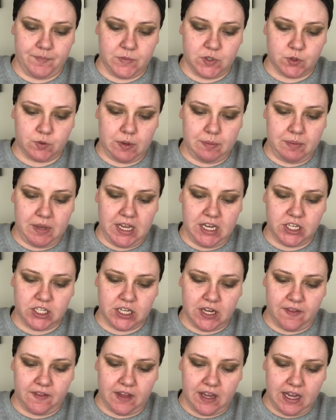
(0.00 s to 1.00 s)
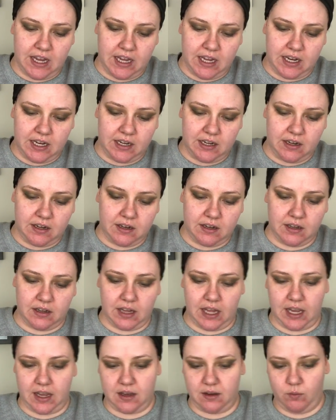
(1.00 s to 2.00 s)
Sweet Peach, and then
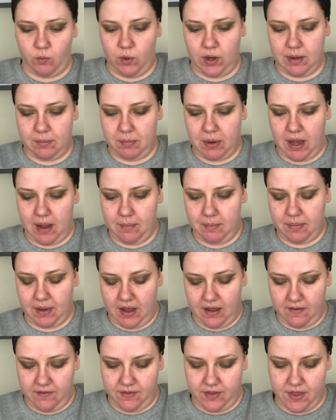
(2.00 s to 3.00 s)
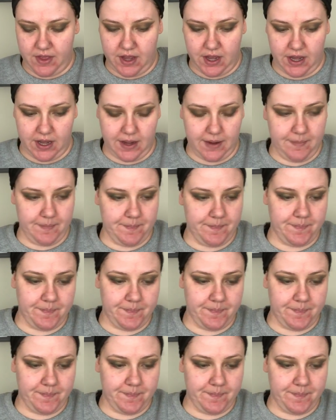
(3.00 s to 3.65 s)
like 1 pump of the